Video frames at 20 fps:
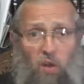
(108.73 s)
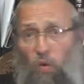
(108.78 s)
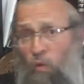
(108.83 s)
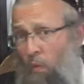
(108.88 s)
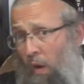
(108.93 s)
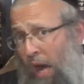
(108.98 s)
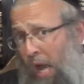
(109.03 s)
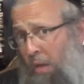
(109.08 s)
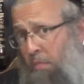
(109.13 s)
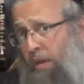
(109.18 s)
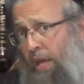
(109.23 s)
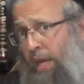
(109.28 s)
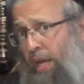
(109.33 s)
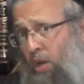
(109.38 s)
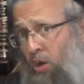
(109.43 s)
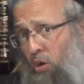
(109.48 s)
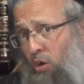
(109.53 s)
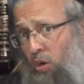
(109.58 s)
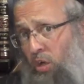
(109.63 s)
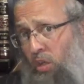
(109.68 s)
Why I'm
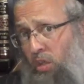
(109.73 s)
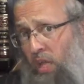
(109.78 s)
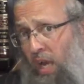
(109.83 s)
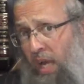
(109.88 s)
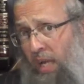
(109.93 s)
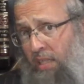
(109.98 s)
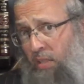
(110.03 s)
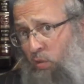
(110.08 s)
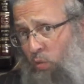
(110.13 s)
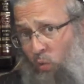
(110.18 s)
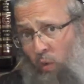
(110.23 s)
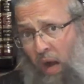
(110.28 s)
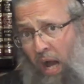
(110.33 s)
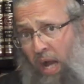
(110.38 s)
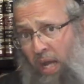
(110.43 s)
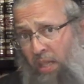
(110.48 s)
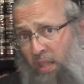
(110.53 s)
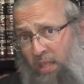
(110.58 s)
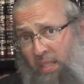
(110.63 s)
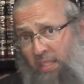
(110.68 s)
getting only that?
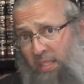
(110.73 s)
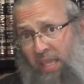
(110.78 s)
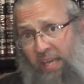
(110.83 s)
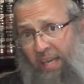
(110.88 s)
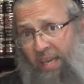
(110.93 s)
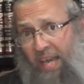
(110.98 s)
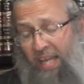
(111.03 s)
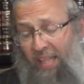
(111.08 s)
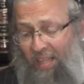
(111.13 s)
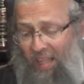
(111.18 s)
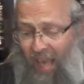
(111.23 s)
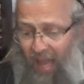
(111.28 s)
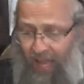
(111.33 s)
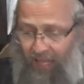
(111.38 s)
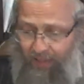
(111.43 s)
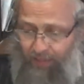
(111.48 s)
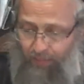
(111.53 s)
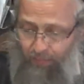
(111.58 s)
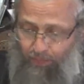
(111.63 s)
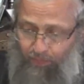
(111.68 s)
Why this guy got
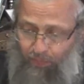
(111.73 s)
that?